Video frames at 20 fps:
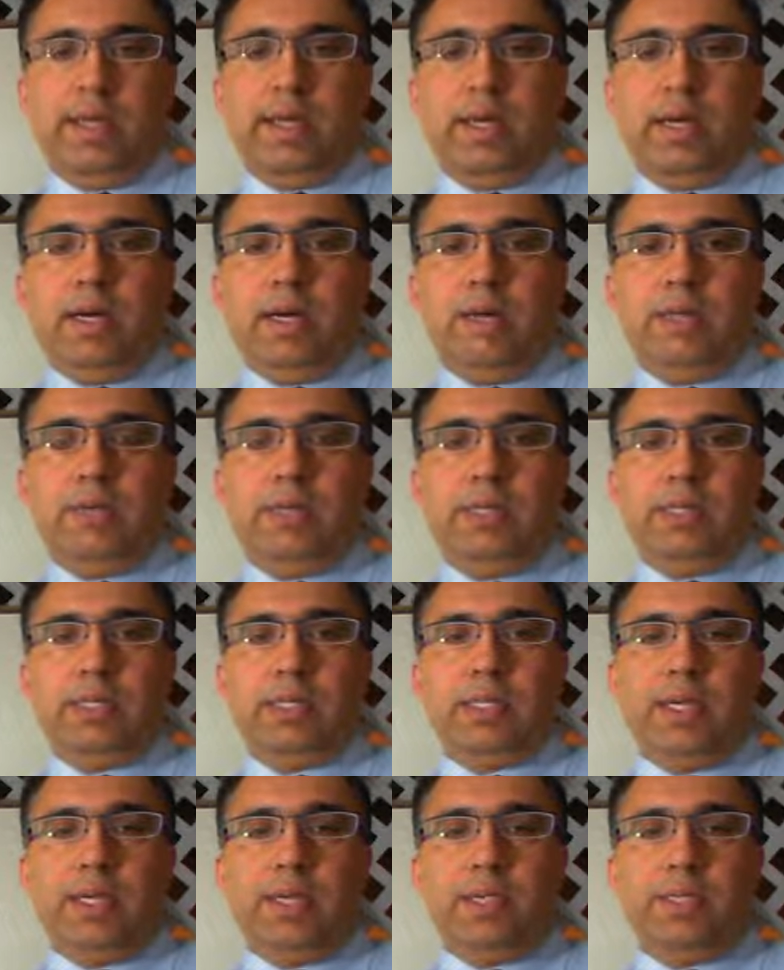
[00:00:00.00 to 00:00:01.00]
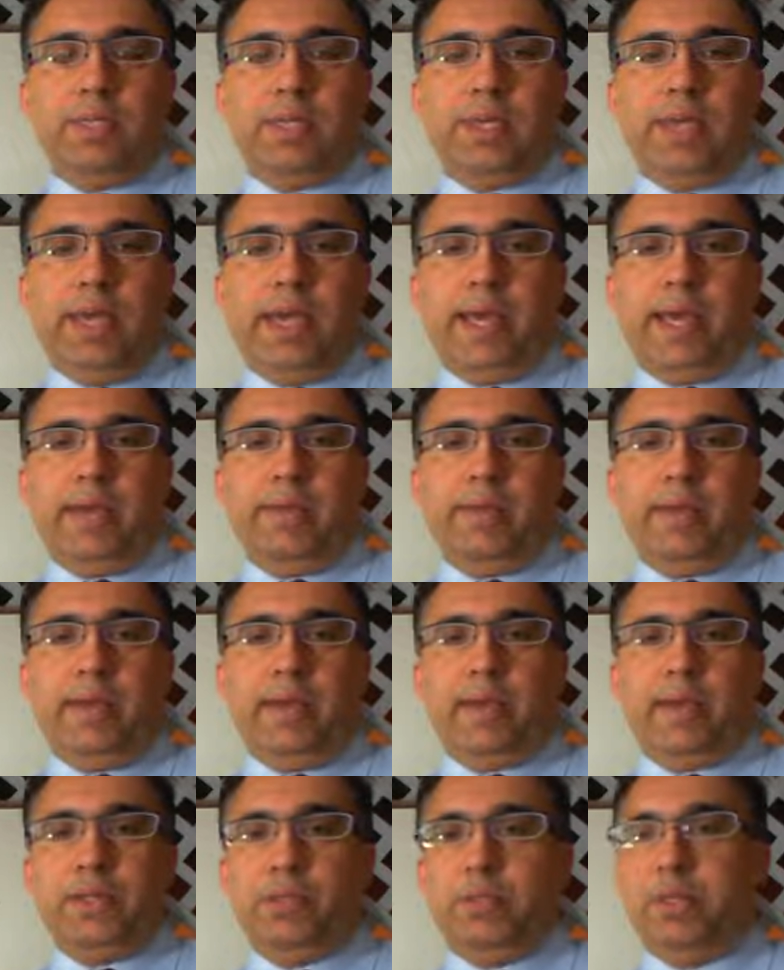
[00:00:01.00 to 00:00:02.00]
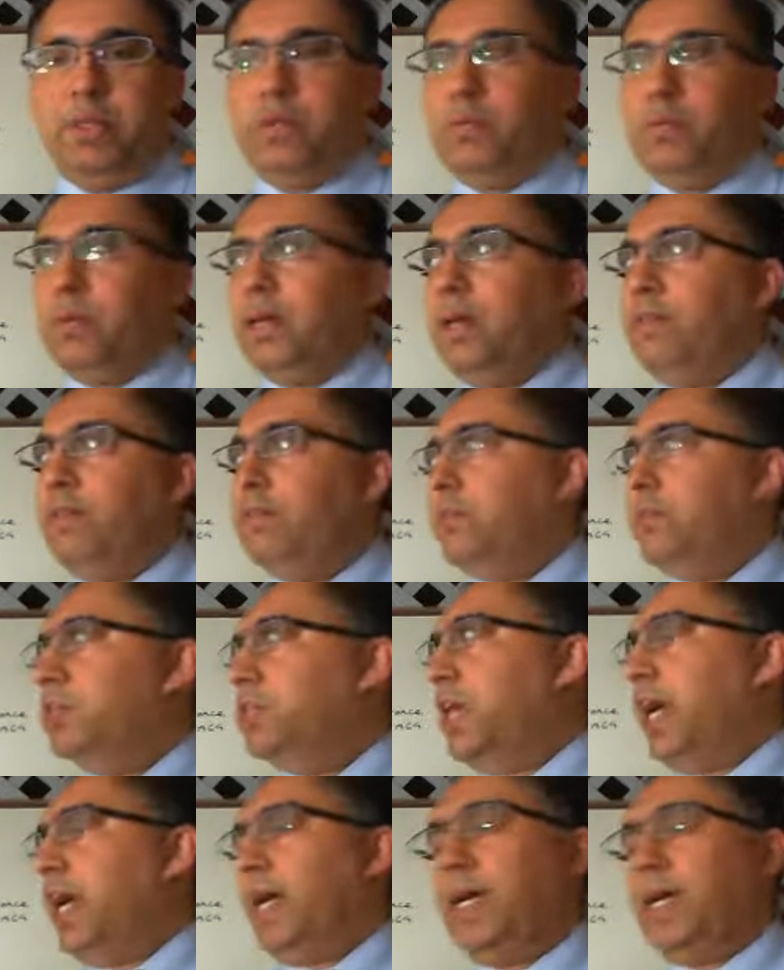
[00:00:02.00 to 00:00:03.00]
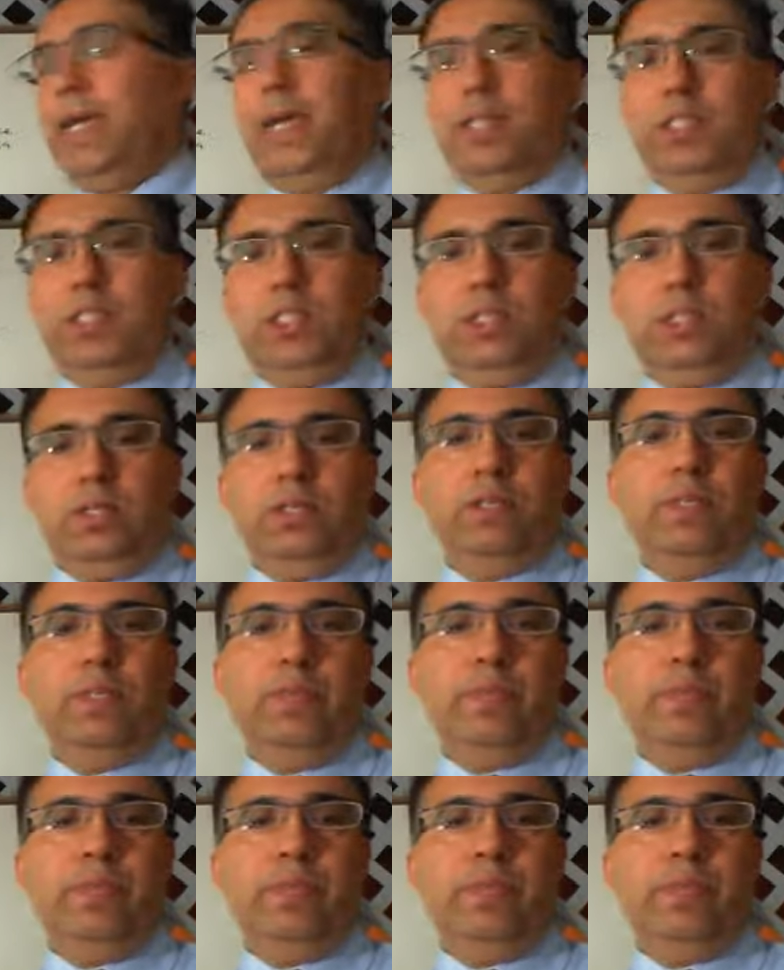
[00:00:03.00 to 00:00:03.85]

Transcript: In this case we have a husband and wife, Jack and Jill,